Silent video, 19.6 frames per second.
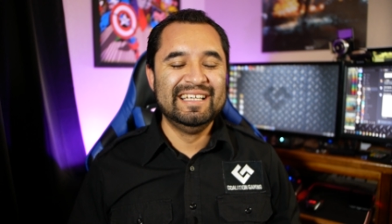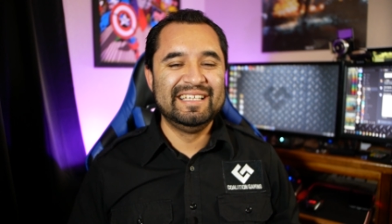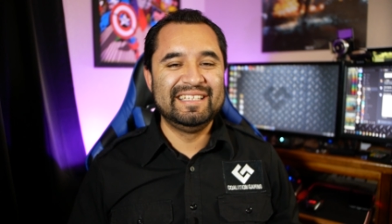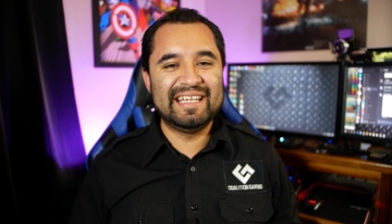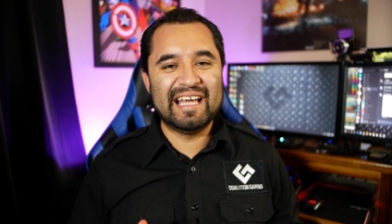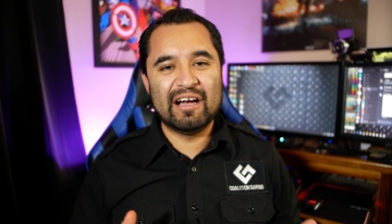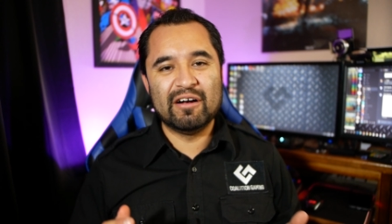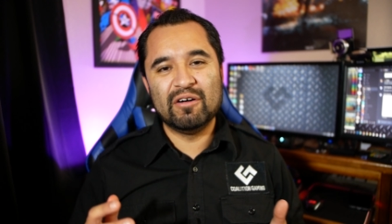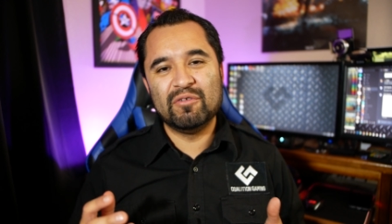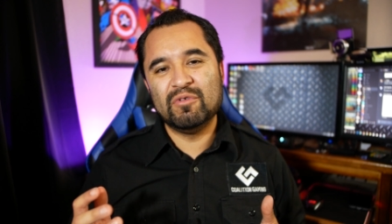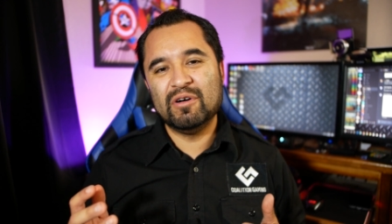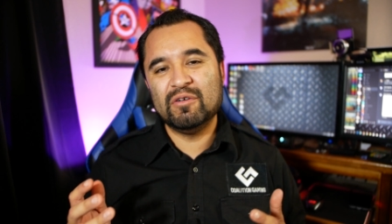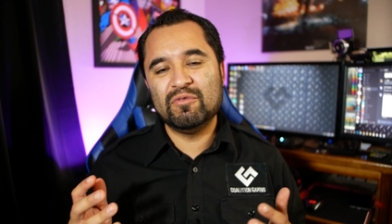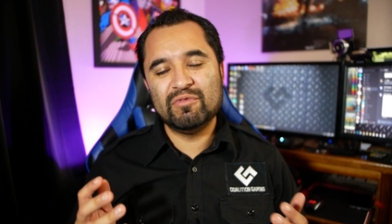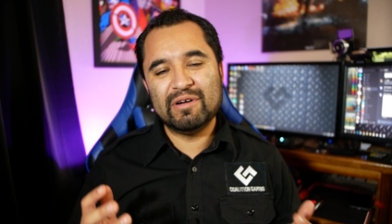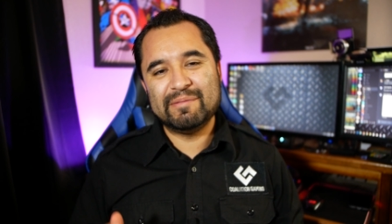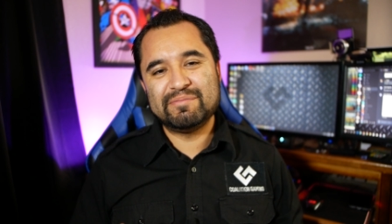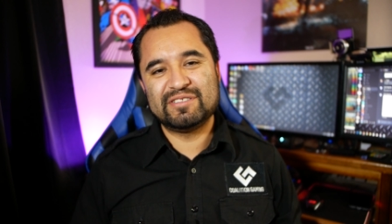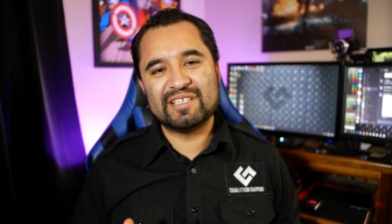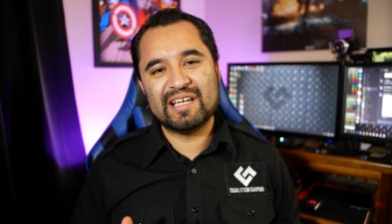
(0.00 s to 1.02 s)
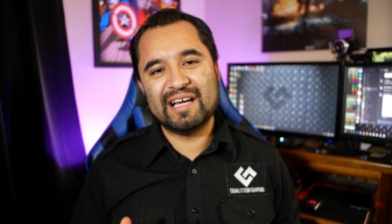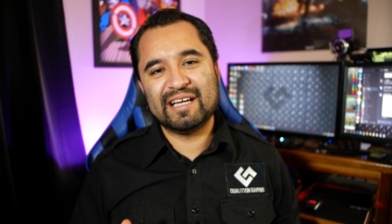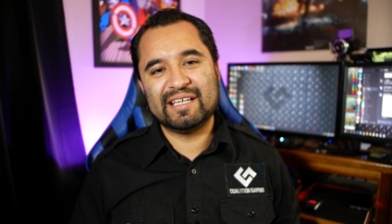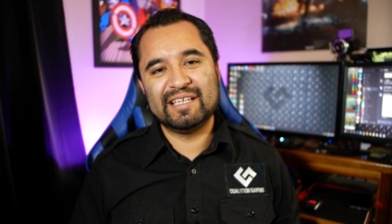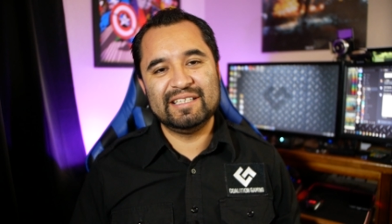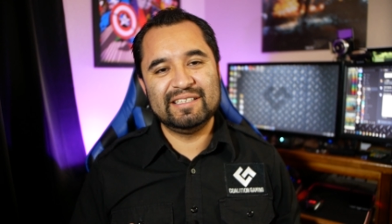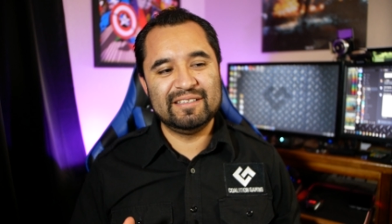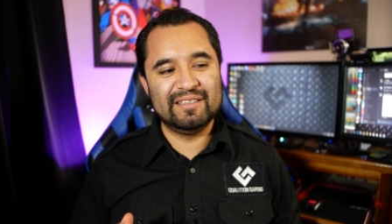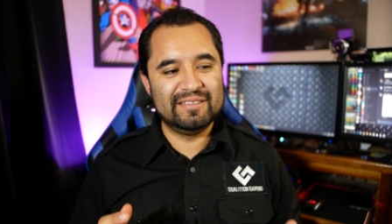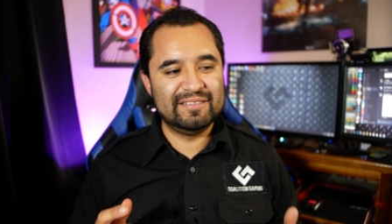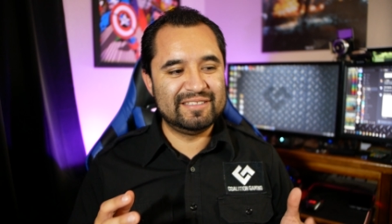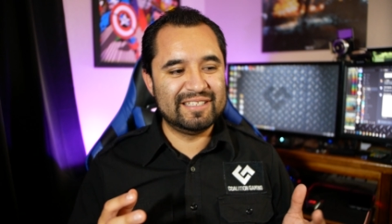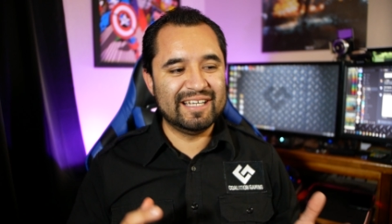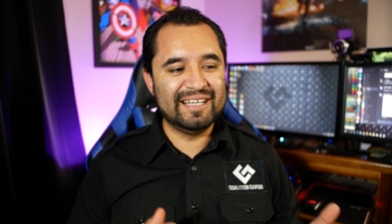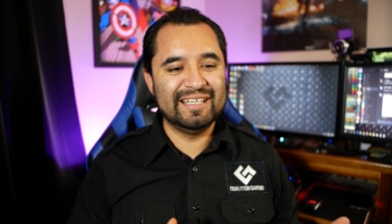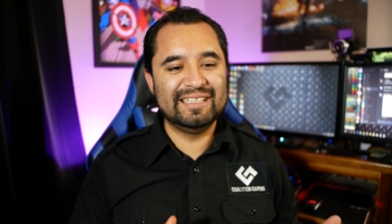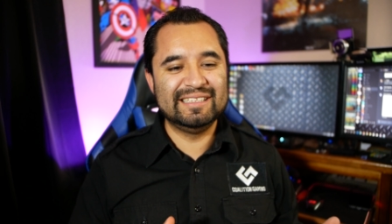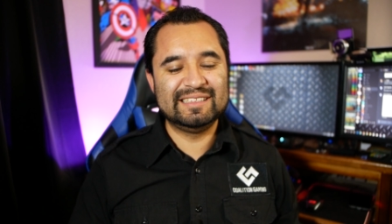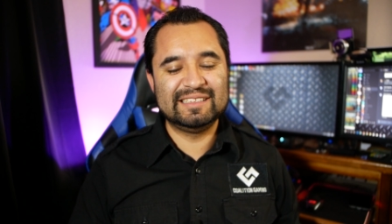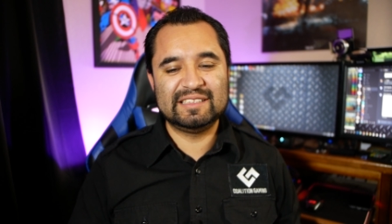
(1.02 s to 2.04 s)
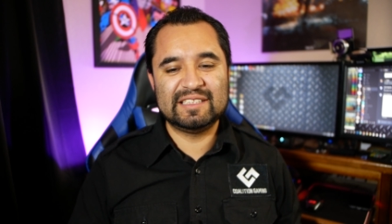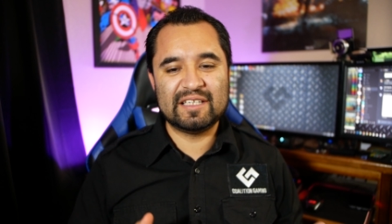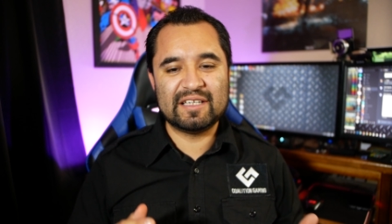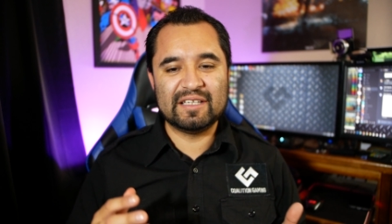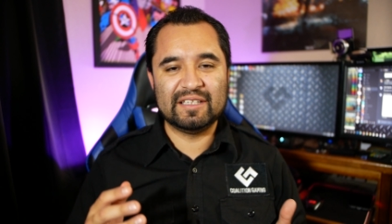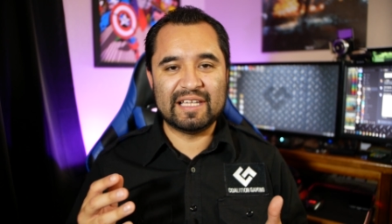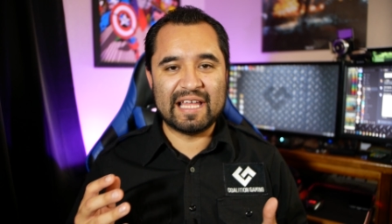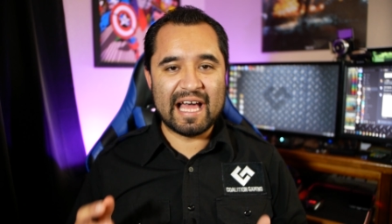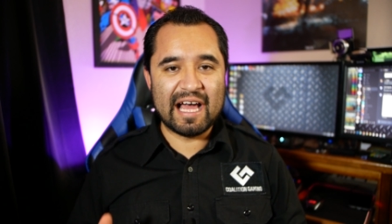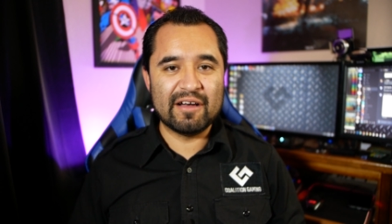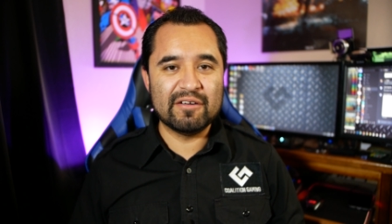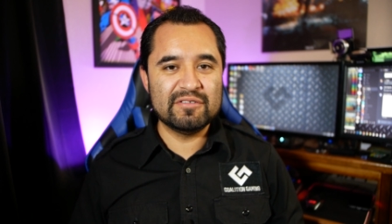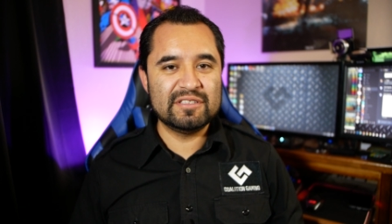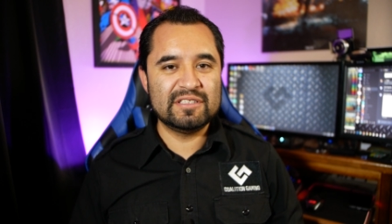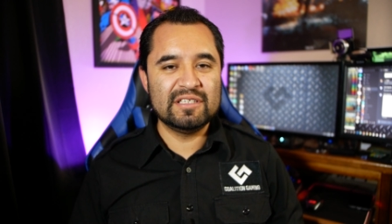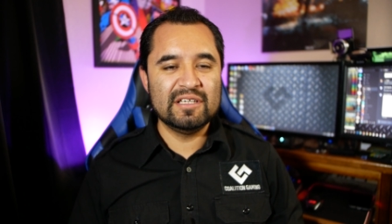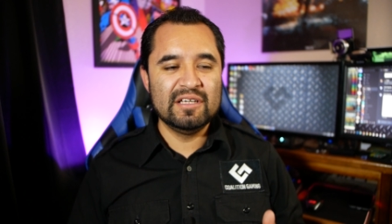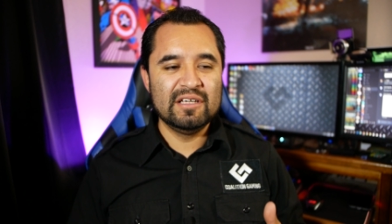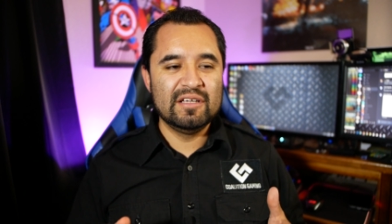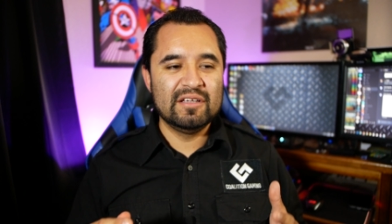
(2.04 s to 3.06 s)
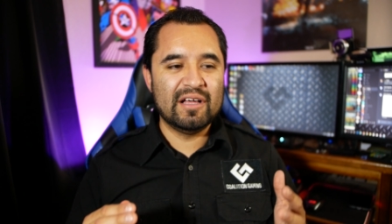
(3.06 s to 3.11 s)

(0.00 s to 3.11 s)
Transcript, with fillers: Now, what WebSocket does is it allows